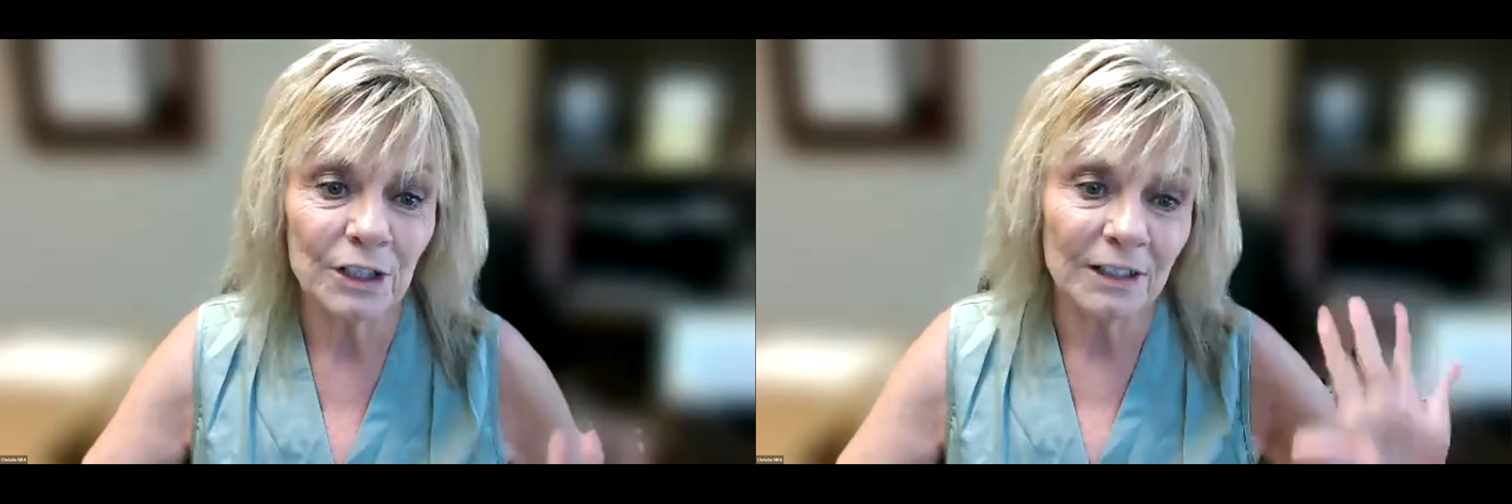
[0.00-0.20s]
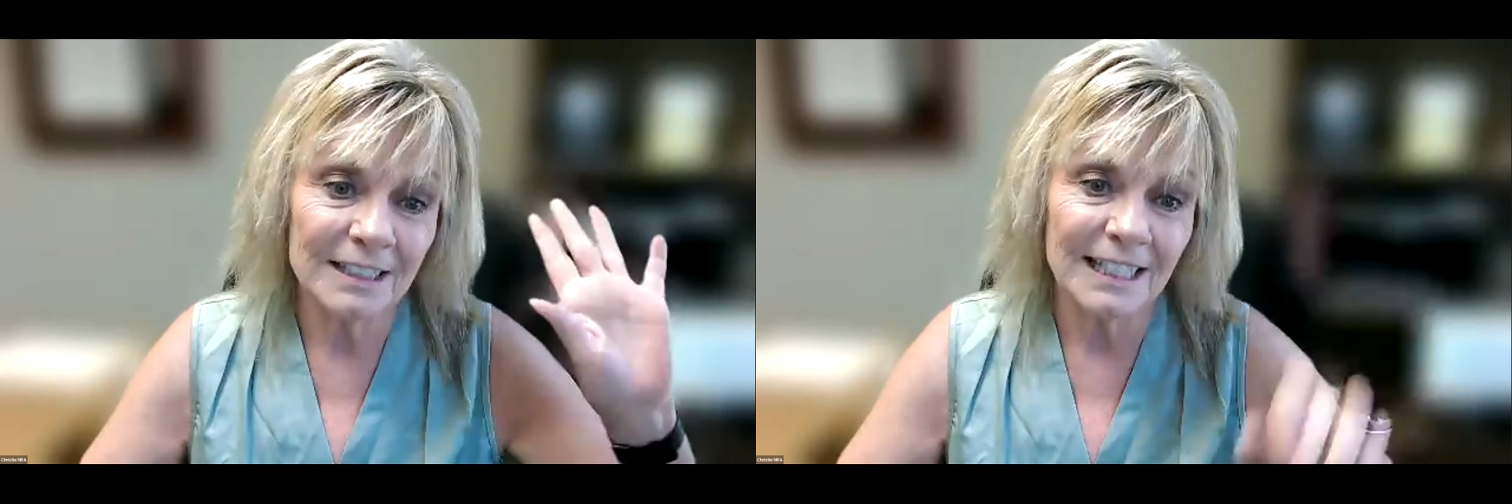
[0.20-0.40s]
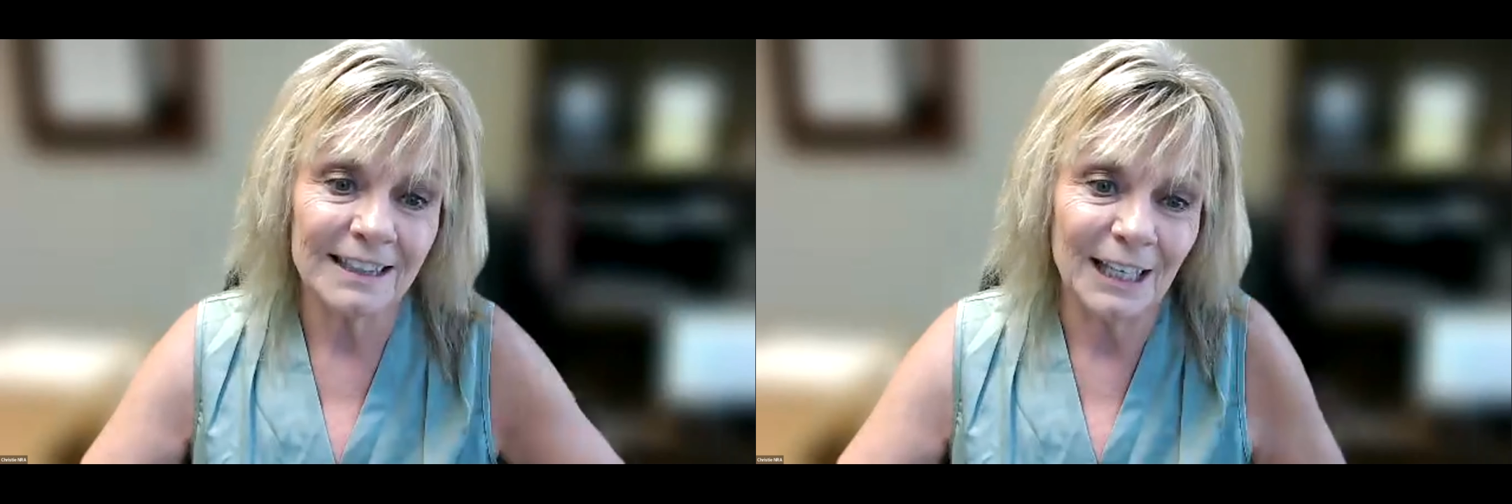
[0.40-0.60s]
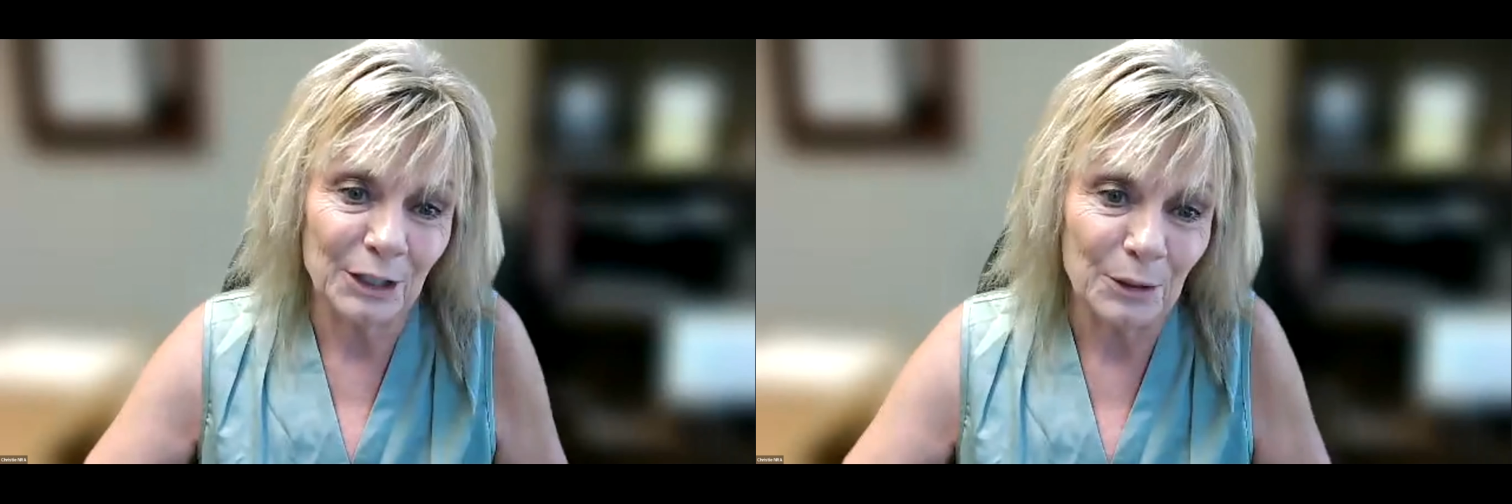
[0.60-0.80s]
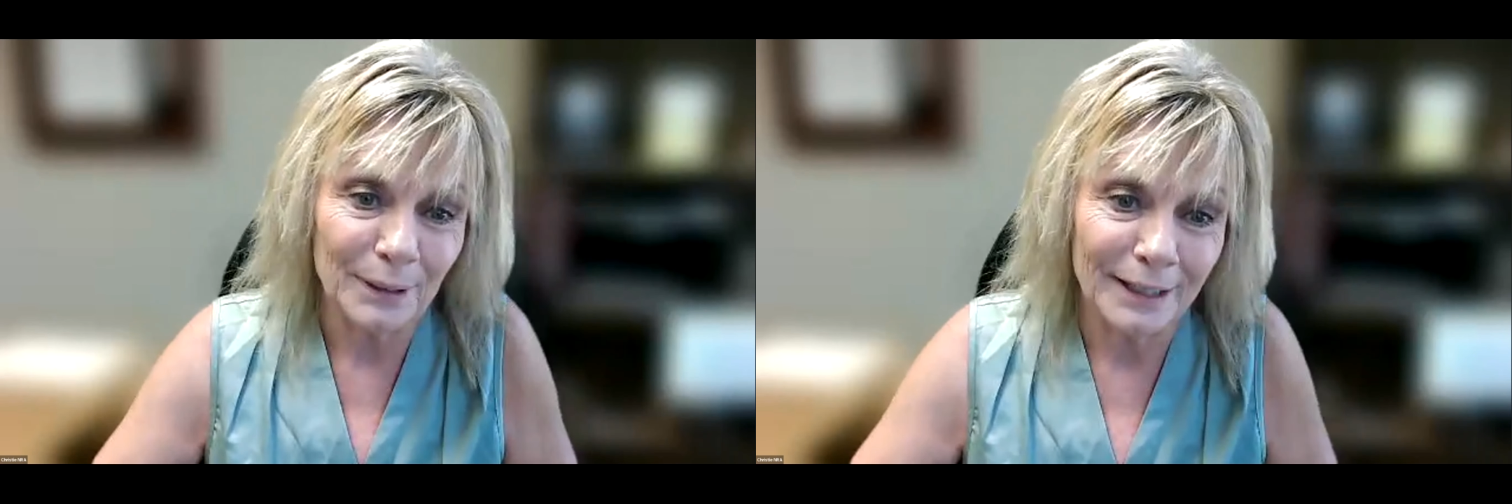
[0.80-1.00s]
And Lindsay,
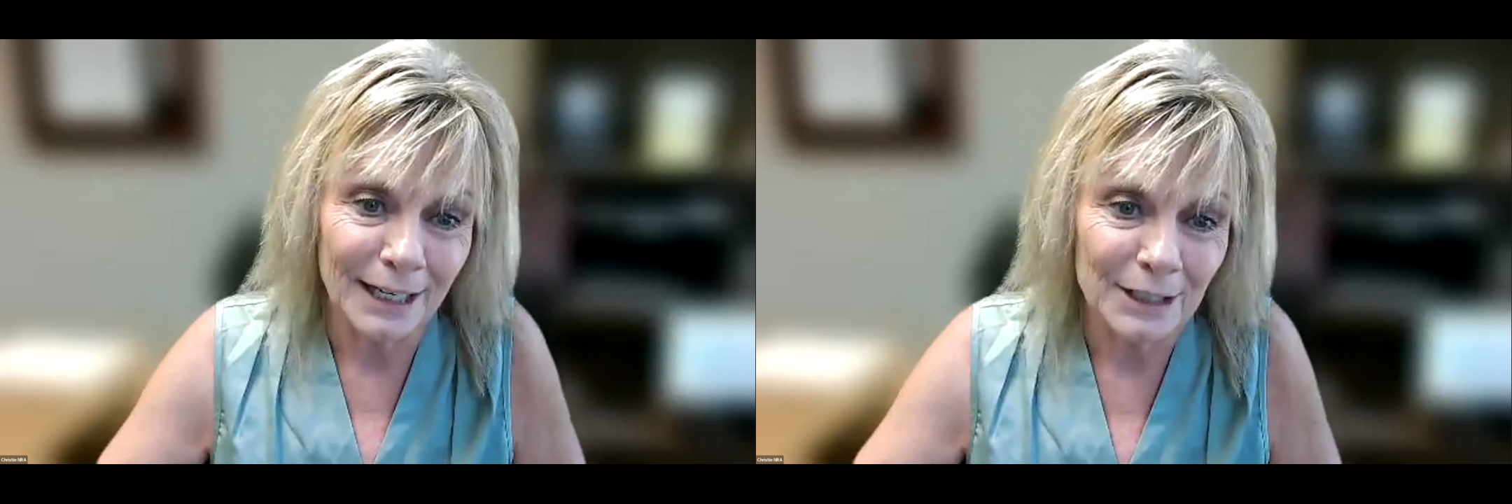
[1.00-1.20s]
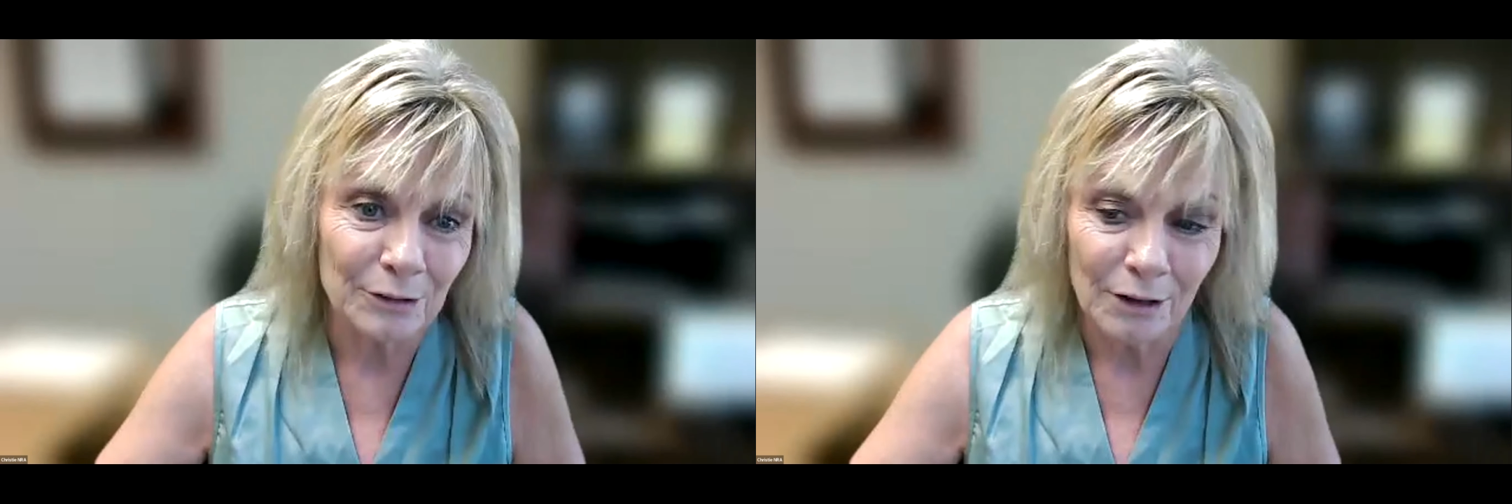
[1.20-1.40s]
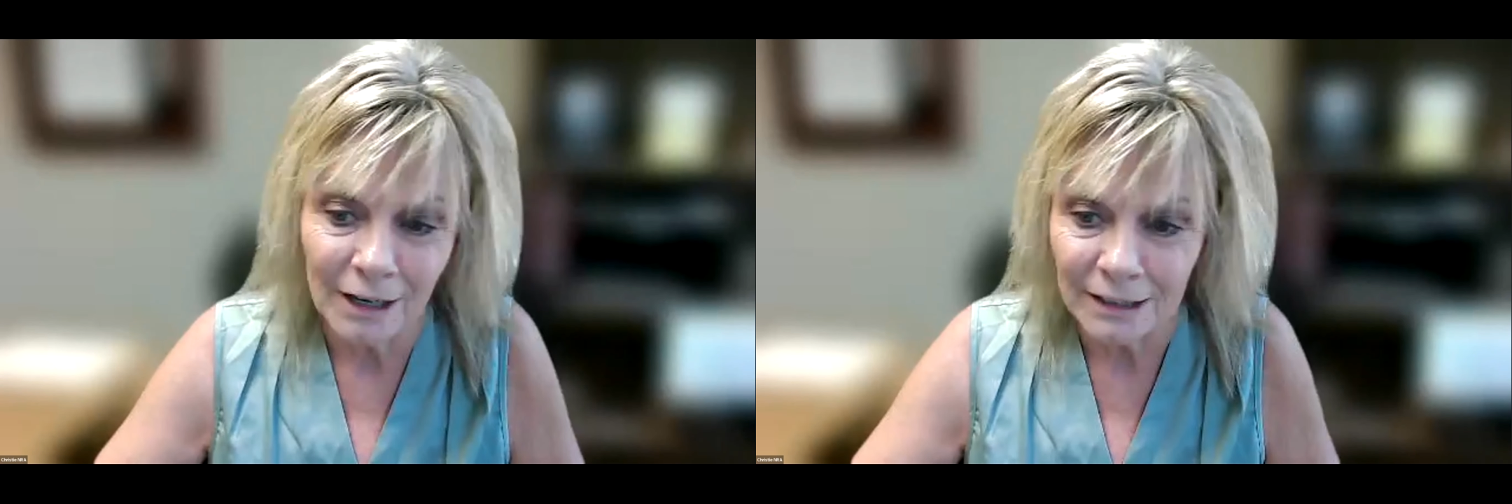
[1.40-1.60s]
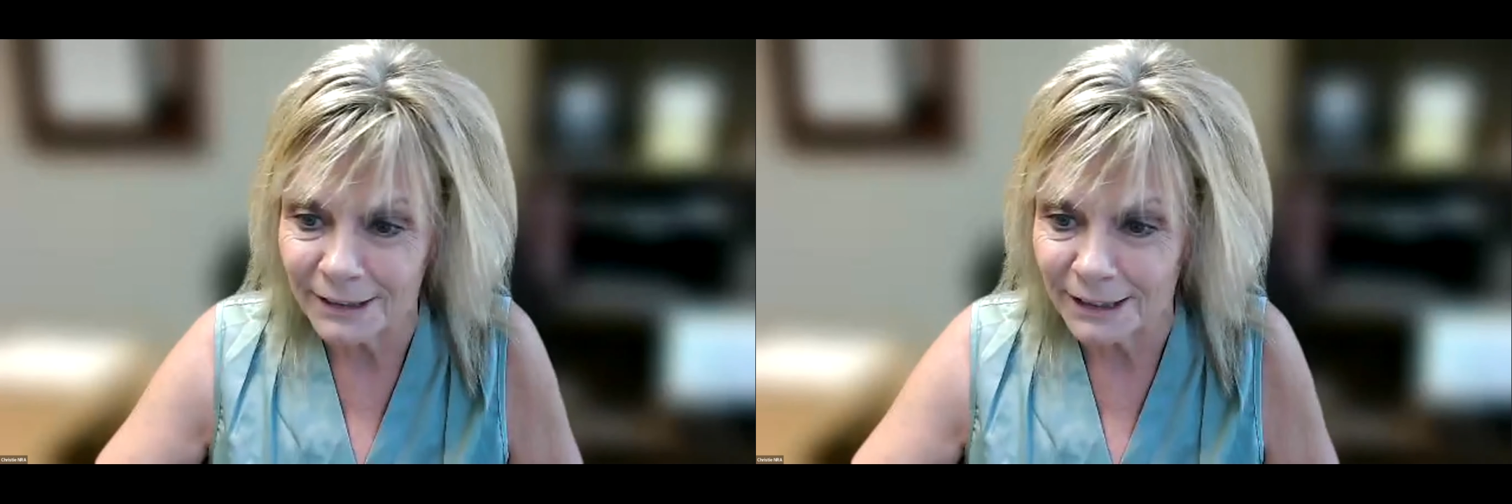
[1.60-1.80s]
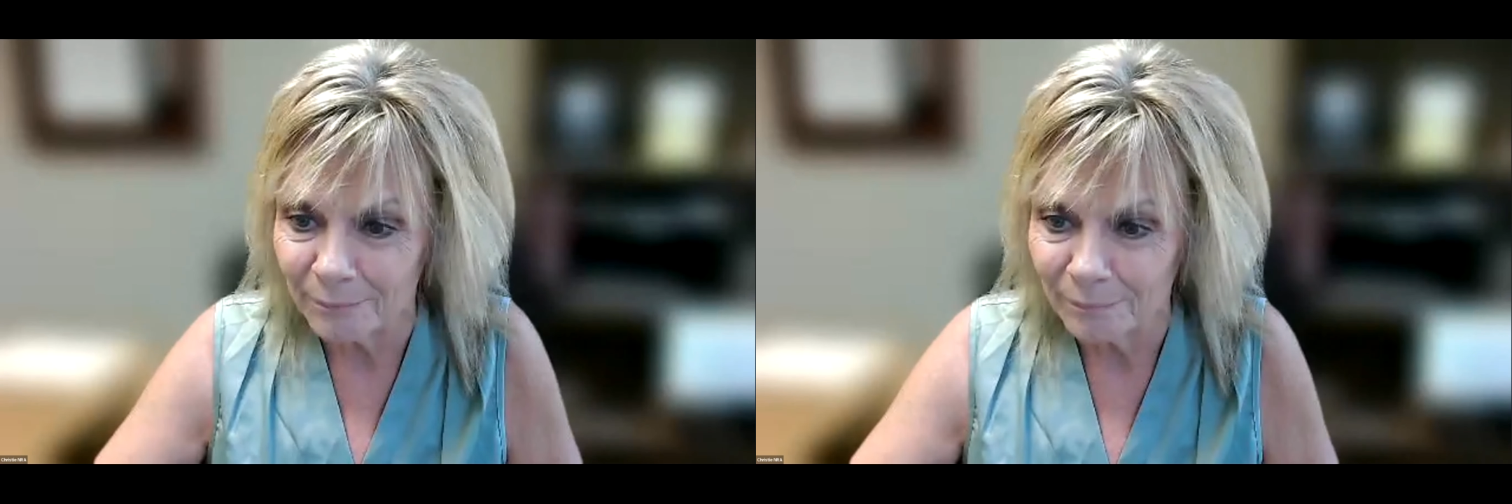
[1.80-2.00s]
thank you again. You're
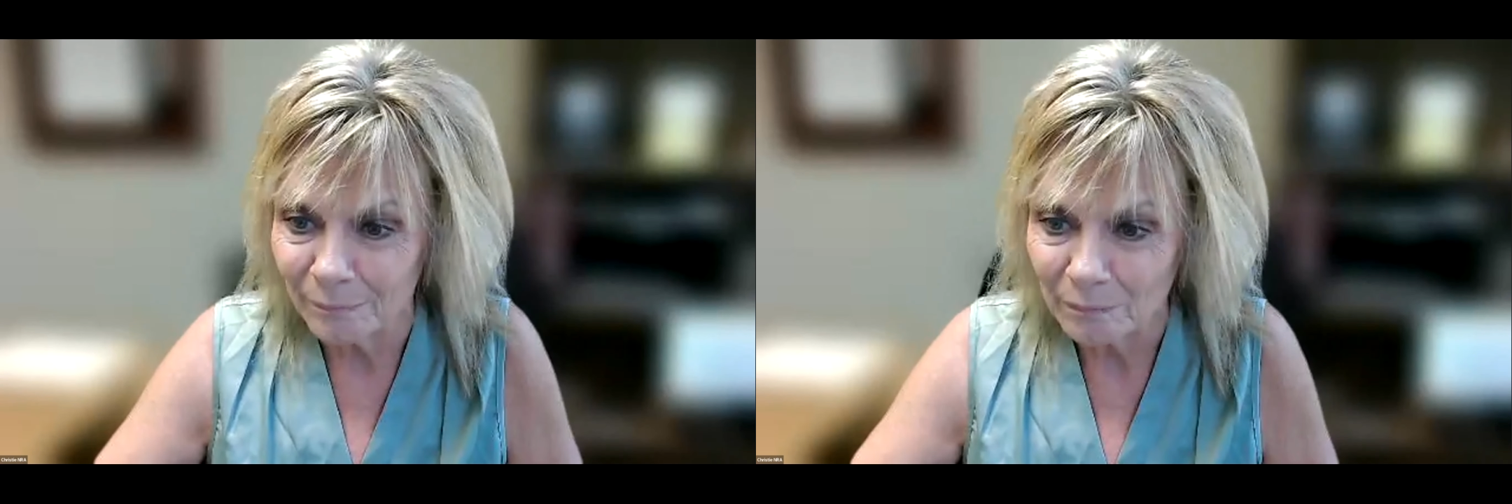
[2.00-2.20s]
awesome.